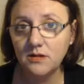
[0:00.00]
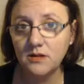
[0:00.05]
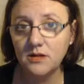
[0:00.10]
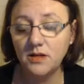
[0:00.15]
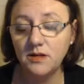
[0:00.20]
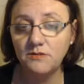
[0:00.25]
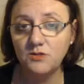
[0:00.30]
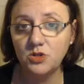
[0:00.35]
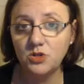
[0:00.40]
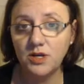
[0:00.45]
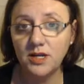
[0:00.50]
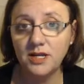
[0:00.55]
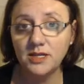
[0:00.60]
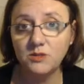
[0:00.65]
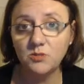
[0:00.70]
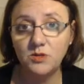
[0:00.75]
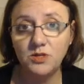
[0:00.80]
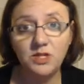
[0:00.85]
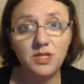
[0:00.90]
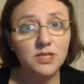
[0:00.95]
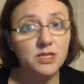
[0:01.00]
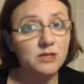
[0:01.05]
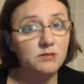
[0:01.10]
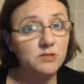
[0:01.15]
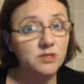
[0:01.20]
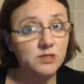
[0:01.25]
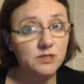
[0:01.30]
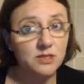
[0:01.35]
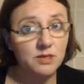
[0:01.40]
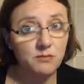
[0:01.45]
of trance, when you get them
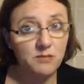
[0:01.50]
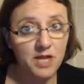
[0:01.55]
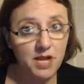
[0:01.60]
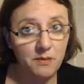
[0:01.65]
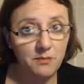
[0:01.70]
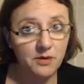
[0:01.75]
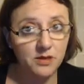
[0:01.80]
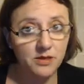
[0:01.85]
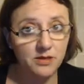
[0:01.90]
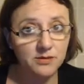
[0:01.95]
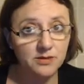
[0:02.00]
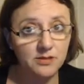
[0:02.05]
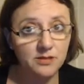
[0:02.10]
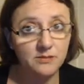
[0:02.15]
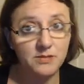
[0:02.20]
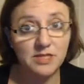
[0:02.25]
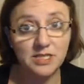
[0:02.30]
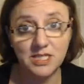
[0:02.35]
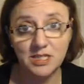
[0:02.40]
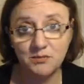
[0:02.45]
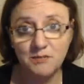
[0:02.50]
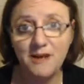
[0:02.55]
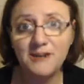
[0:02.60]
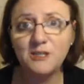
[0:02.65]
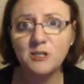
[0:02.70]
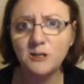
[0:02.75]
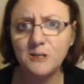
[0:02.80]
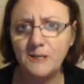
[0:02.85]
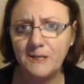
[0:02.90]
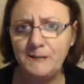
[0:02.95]
to somnambulism, and
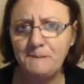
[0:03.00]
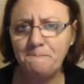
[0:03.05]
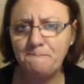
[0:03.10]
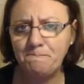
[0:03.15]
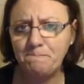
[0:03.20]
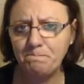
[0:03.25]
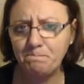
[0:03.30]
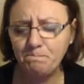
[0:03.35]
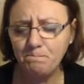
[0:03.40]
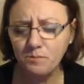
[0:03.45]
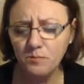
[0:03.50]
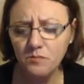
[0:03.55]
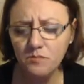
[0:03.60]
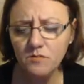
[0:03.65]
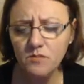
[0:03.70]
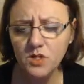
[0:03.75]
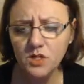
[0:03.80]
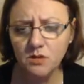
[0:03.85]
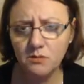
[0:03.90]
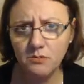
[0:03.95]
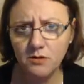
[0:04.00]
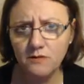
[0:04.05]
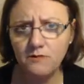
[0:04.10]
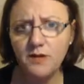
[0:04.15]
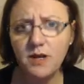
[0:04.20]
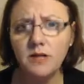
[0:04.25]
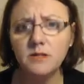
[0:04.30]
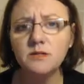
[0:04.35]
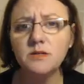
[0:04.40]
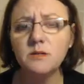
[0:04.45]
especially
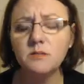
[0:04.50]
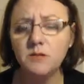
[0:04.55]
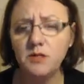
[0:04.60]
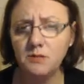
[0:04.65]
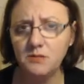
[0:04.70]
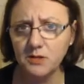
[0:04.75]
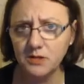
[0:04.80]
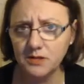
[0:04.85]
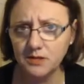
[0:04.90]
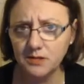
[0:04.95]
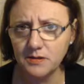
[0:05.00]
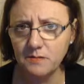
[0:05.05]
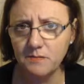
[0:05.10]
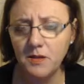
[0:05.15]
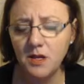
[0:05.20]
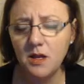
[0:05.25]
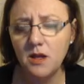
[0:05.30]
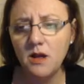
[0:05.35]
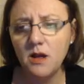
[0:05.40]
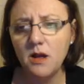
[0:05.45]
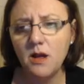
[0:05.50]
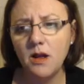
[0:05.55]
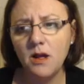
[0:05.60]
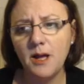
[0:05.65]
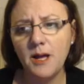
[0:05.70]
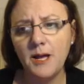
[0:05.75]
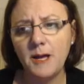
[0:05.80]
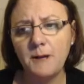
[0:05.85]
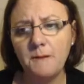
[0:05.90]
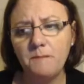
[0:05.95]
profound somnambulism,
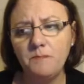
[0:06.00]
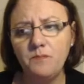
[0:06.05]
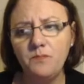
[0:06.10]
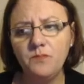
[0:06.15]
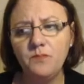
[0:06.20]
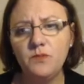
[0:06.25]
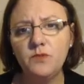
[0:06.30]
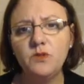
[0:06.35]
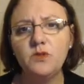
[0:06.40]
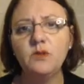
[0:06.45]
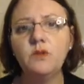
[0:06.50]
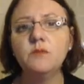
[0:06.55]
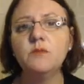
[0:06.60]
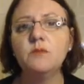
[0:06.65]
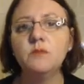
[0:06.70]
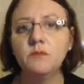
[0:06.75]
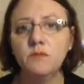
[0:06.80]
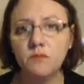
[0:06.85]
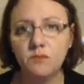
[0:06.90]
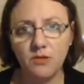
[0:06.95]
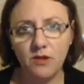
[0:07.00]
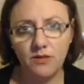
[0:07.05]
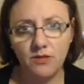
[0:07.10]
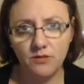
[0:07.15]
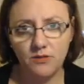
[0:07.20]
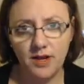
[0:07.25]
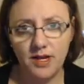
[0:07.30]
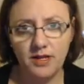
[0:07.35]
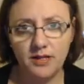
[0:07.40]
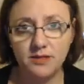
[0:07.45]
their breath
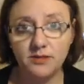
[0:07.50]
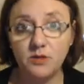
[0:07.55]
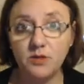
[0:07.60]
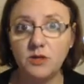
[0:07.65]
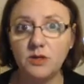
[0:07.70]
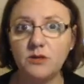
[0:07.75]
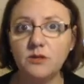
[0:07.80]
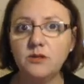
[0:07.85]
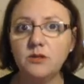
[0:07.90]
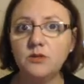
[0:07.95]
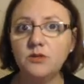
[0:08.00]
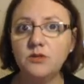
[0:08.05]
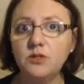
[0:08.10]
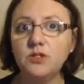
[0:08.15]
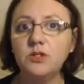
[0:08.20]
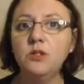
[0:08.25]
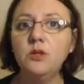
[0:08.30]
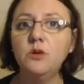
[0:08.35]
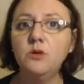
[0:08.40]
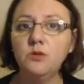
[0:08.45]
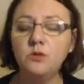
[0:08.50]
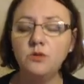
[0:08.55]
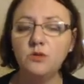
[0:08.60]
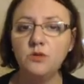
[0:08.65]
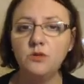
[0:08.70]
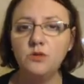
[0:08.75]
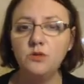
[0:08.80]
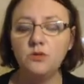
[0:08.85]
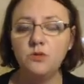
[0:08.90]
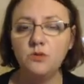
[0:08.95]
rate is going to slow
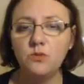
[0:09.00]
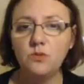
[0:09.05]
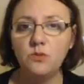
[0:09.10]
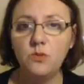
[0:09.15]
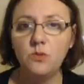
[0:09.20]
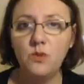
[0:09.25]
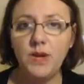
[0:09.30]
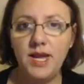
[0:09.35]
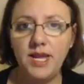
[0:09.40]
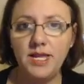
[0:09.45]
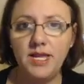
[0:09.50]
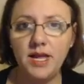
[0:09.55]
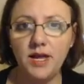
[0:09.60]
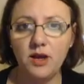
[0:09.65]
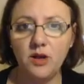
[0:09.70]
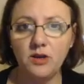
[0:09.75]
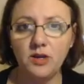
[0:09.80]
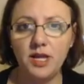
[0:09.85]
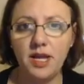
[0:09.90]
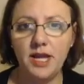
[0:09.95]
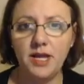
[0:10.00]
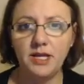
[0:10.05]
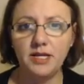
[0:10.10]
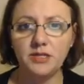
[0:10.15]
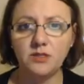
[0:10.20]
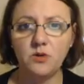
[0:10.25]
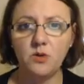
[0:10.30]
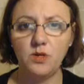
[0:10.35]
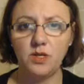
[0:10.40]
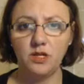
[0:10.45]
way down, and
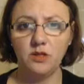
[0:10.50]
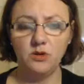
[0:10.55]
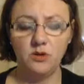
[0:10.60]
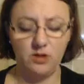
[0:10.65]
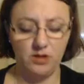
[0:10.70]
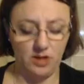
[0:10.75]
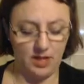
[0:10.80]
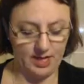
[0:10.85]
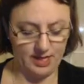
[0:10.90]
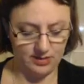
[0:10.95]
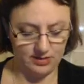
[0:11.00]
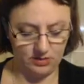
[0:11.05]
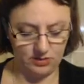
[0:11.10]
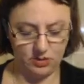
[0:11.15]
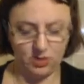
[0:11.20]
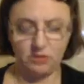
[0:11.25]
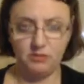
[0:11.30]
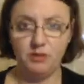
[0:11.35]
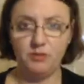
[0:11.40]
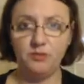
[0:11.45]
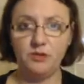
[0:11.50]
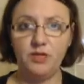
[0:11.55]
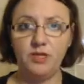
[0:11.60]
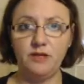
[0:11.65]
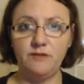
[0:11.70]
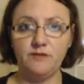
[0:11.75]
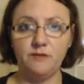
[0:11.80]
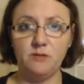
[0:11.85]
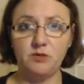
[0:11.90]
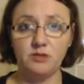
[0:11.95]
it's going to look like, so they're going to be
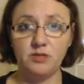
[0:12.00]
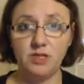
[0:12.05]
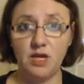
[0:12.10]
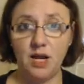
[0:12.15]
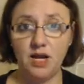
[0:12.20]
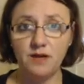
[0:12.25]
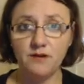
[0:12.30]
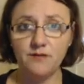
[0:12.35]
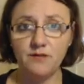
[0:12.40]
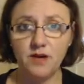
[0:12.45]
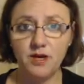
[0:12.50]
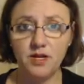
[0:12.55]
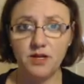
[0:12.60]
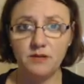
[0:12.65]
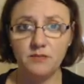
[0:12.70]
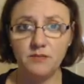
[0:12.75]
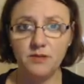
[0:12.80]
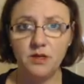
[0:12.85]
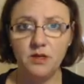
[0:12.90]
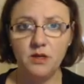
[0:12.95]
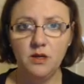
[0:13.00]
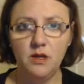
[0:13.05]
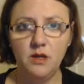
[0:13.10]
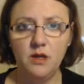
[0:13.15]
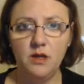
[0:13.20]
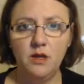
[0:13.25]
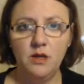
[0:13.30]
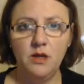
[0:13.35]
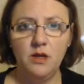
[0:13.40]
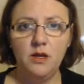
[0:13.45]
breathing from their diaphragm,
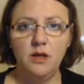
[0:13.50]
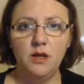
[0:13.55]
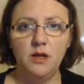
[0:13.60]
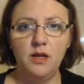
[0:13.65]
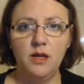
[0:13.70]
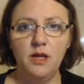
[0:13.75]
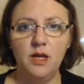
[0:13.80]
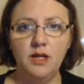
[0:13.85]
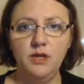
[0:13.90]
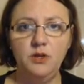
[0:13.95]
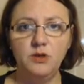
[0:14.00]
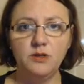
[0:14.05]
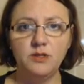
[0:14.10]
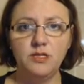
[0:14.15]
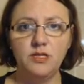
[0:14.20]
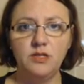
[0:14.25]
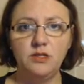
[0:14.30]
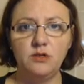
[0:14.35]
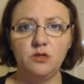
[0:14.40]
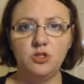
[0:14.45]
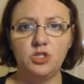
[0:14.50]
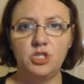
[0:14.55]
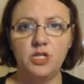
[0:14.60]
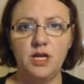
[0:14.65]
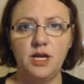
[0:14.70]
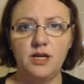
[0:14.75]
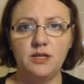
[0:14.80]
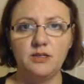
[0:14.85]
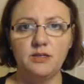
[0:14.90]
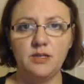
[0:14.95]
and you'll see their
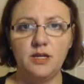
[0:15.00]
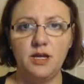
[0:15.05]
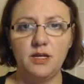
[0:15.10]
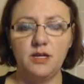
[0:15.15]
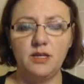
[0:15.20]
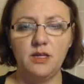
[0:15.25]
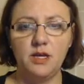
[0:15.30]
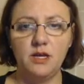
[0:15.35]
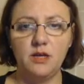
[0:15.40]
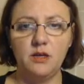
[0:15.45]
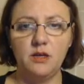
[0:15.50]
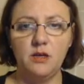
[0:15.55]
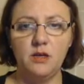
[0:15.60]
chest kind of like,